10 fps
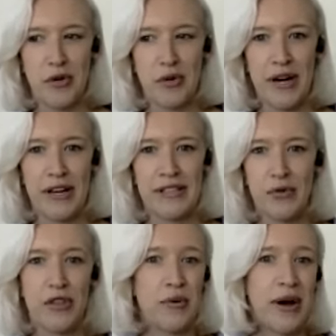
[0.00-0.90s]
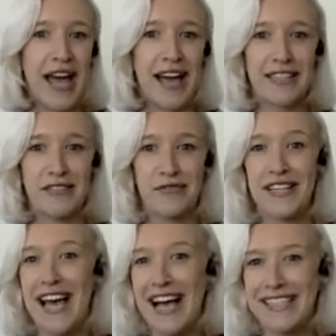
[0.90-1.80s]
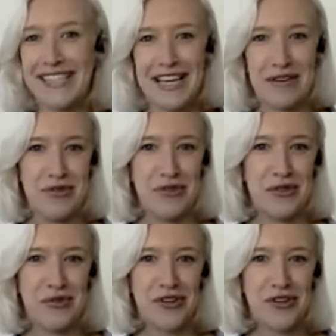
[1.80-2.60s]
Whereas although I had fantastic musical